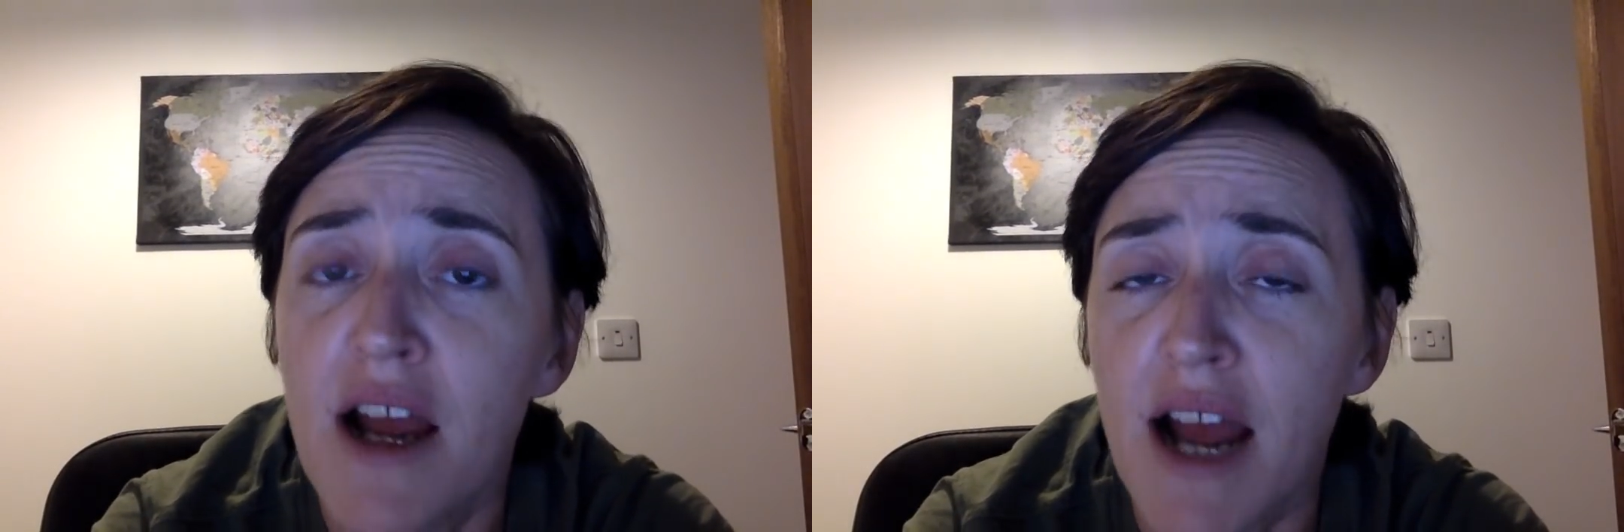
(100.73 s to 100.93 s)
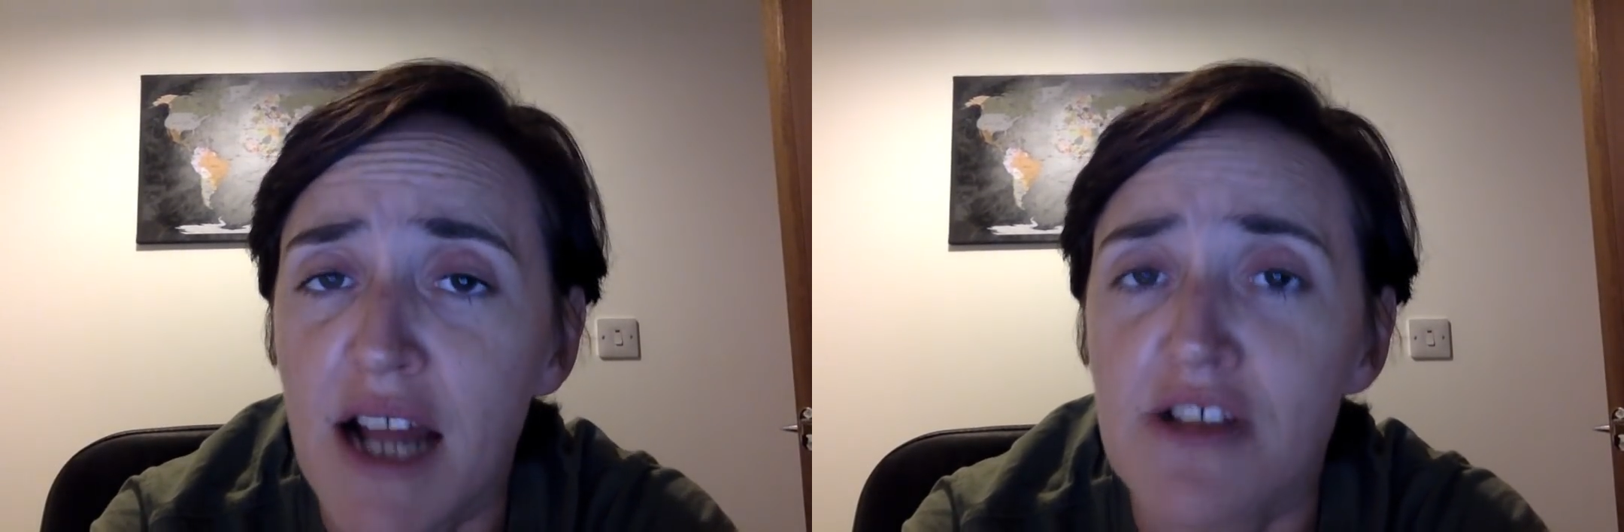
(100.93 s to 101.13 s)

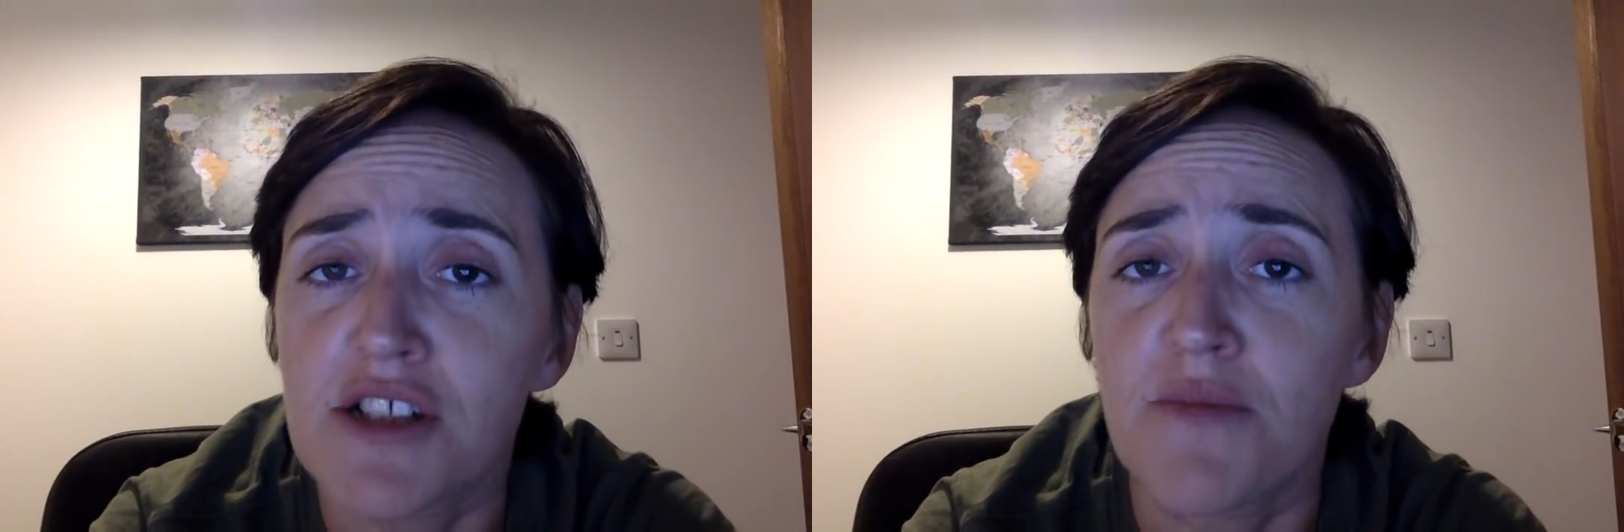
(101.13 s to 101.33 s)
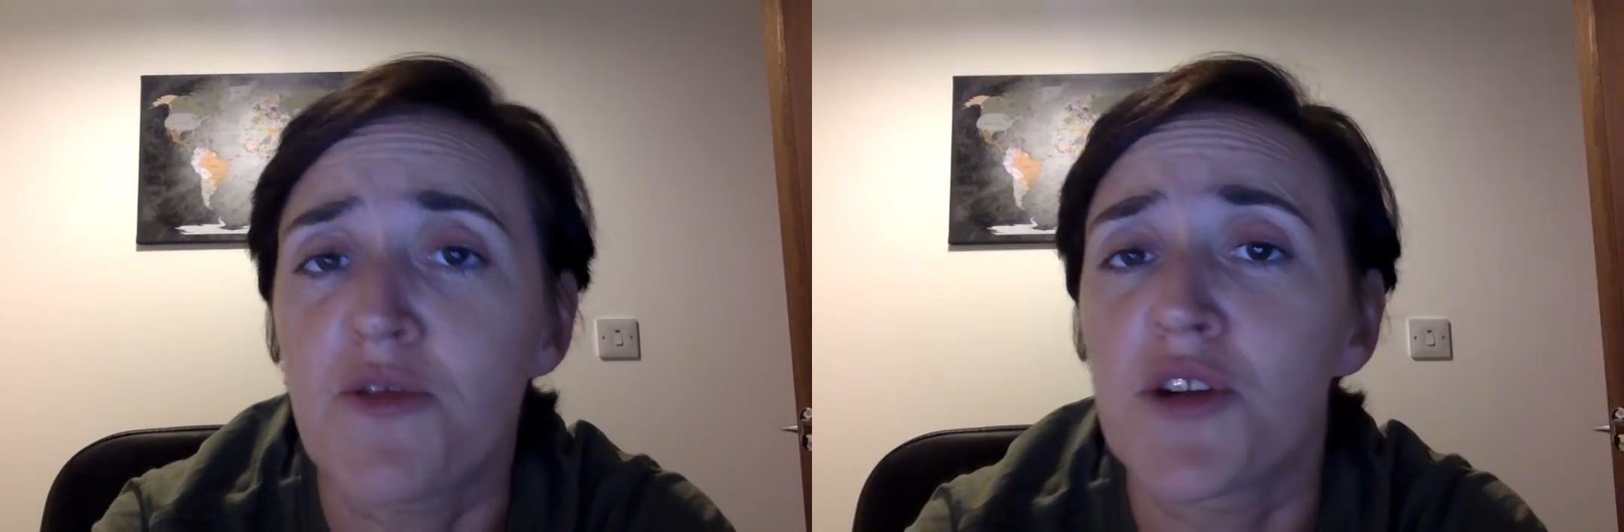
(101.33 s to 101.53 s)
and there's
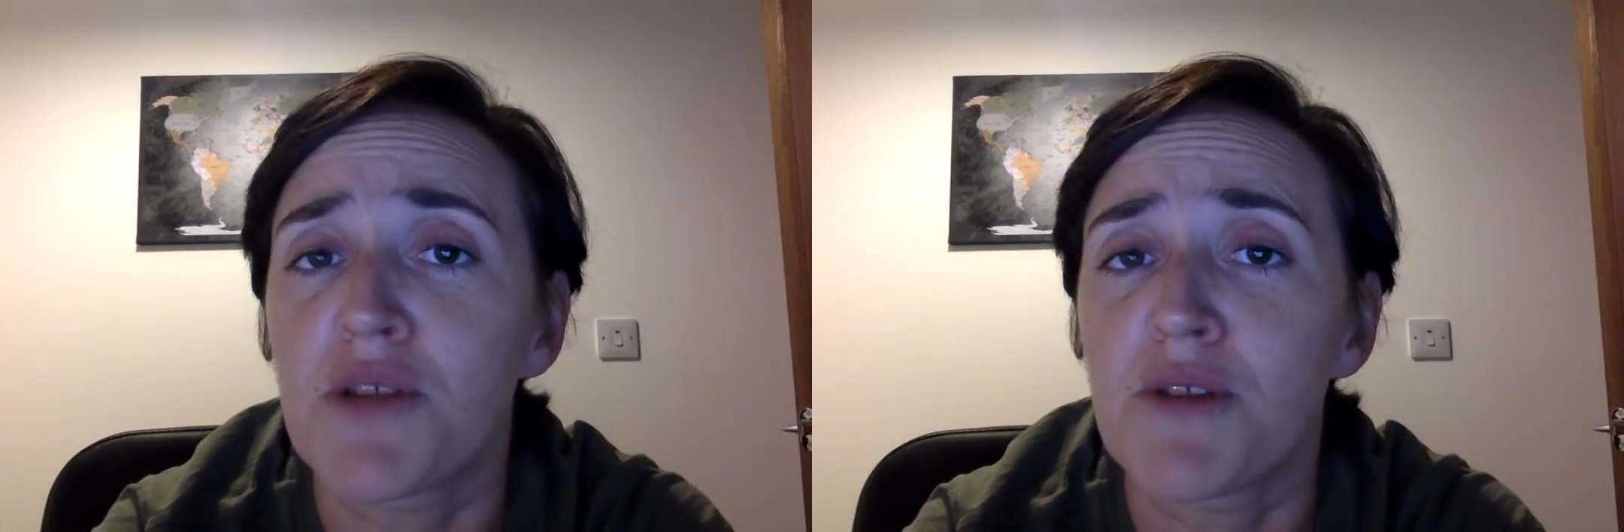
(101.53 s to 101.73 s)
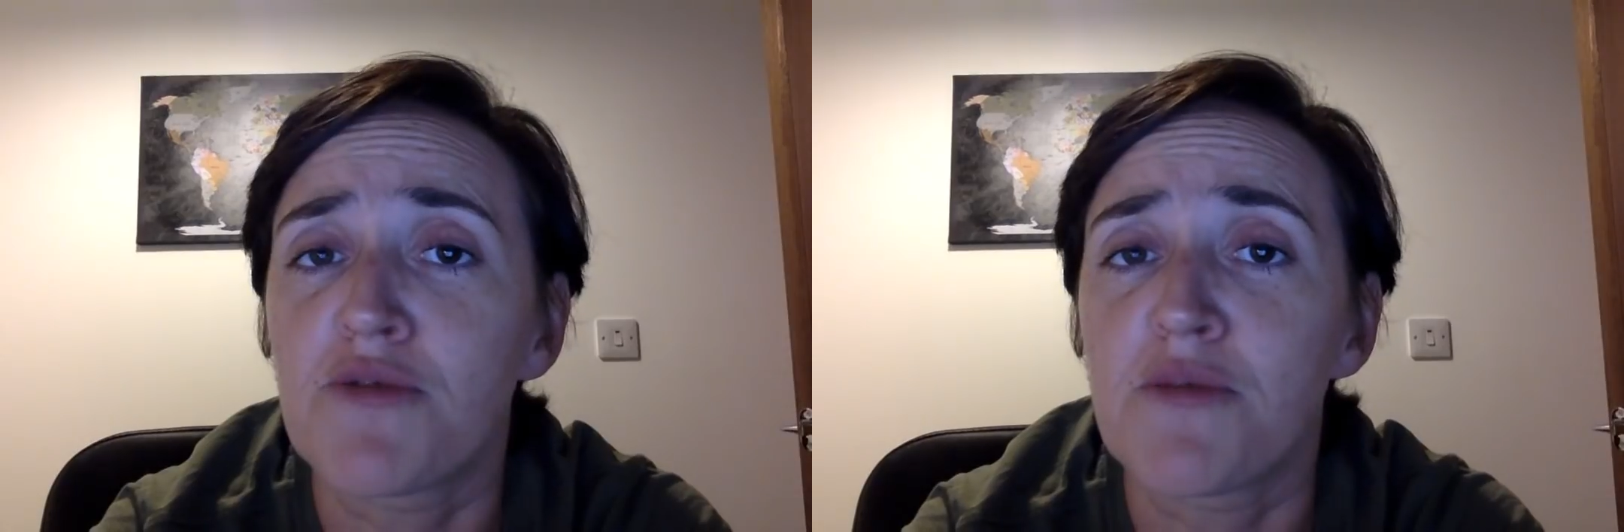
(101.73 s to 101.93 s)
some
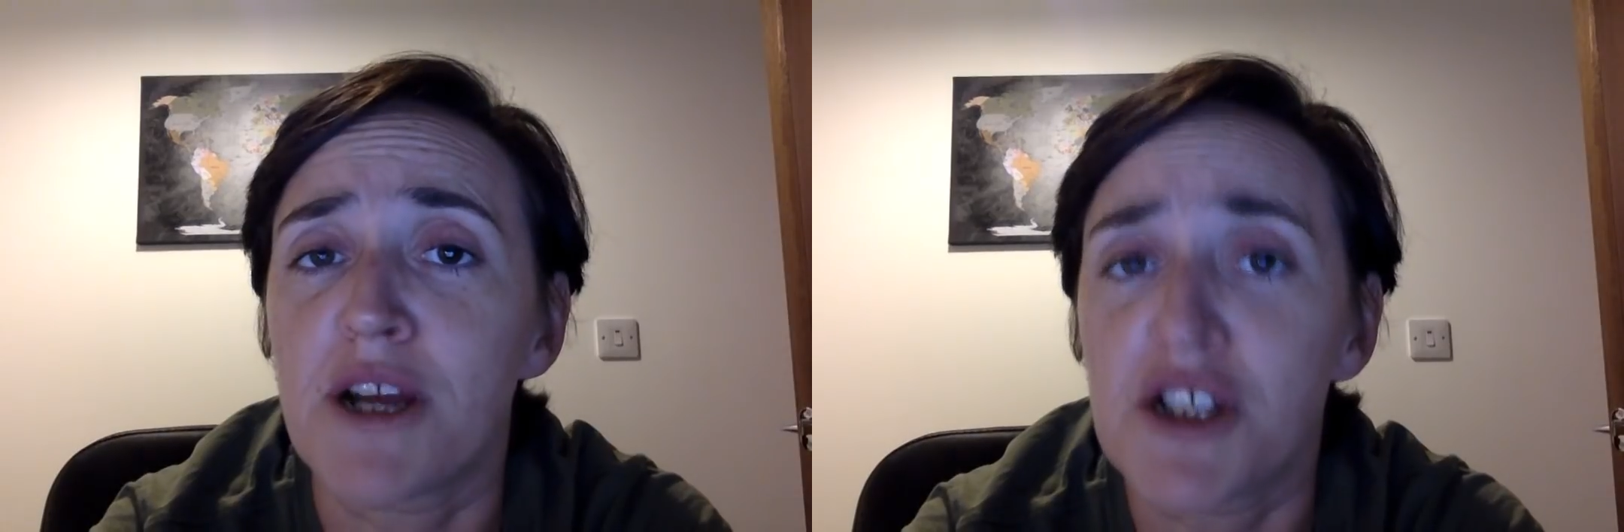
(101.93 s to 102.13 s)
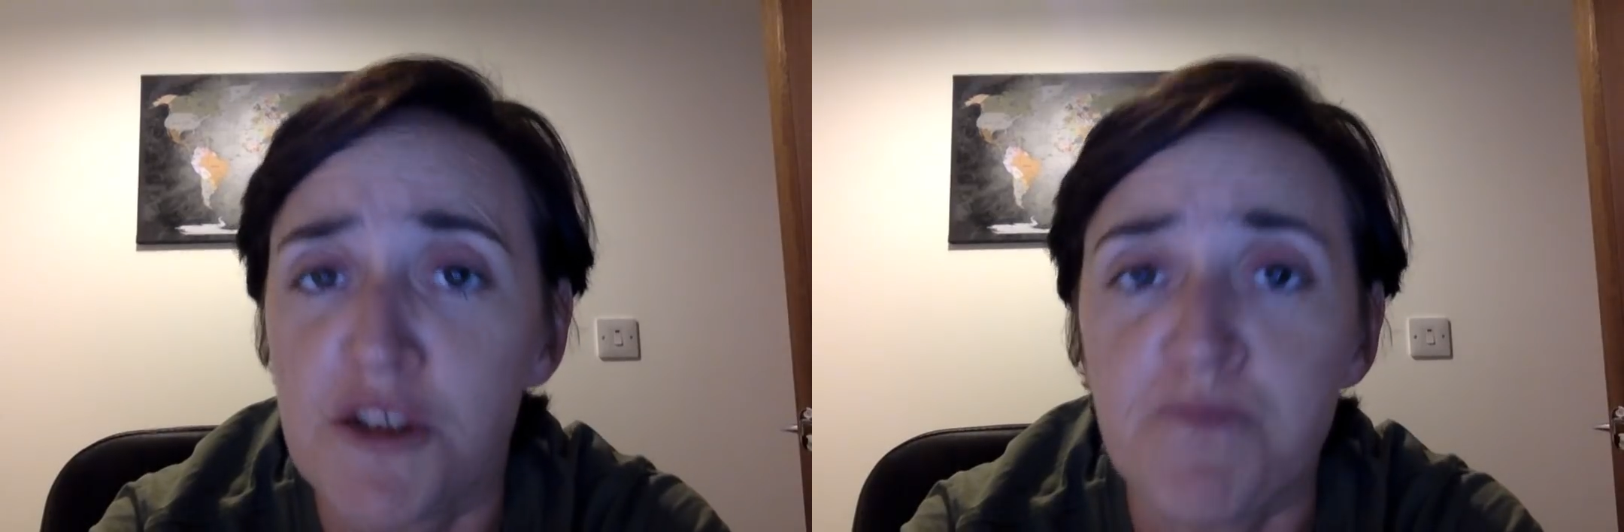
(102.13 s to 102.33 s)
further
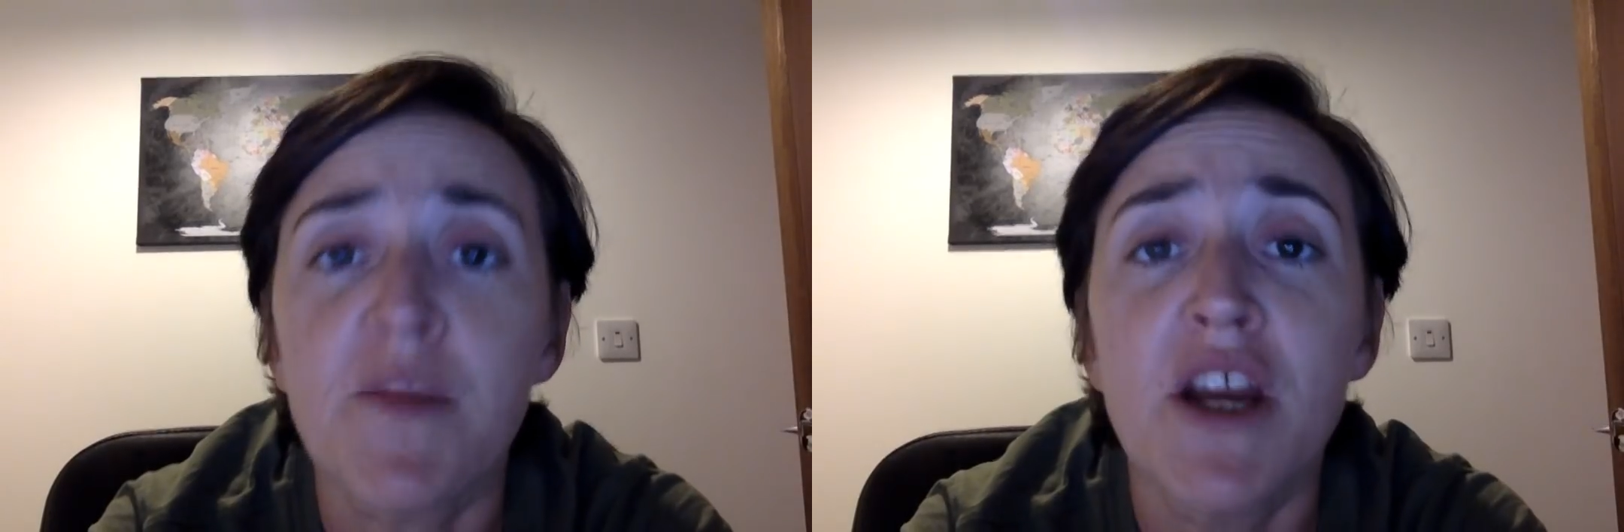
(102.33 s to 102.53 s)
information.